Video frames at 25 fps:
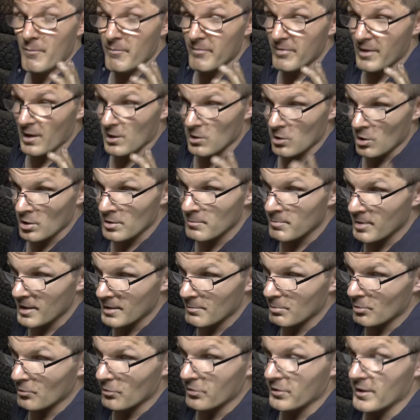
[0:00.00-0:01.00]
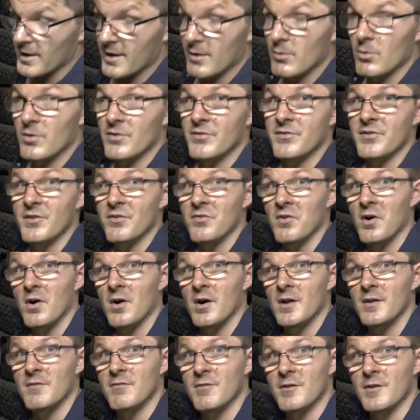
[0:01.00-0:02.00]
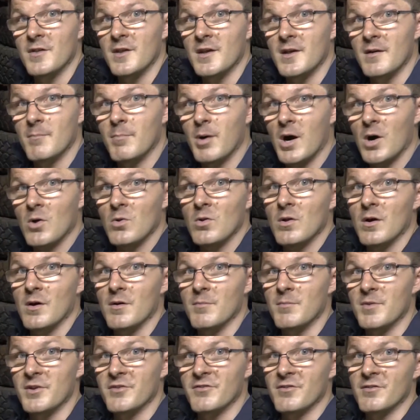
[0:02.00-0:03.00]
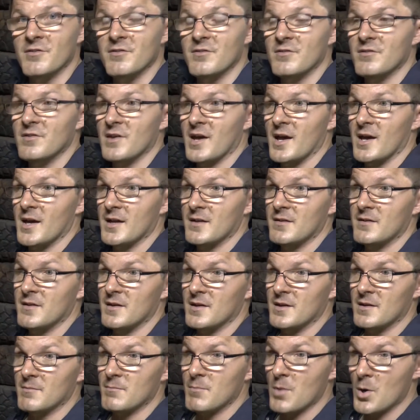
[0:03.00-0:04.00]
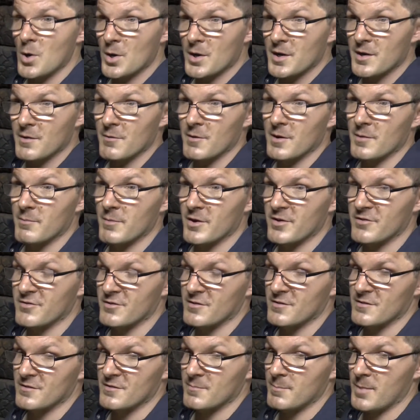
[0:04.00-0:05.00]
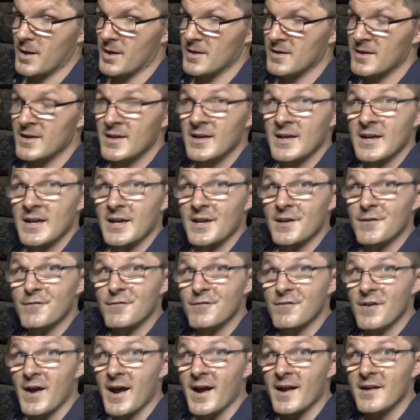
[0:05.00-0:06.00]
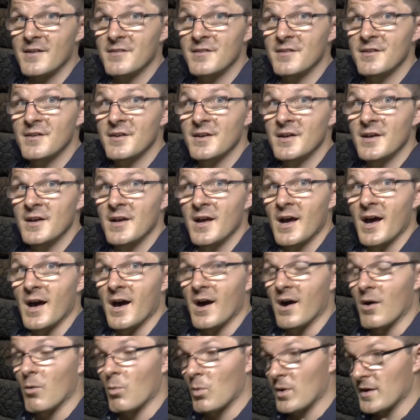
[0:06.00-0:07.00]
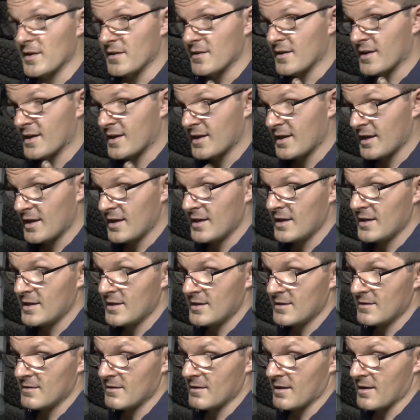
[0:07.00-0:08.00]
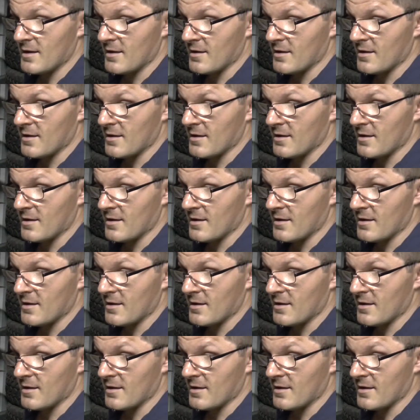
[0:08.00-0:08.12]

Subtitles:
a lot of people think was designed for the Apollo missions and the Mercury missions, but in fact one of the key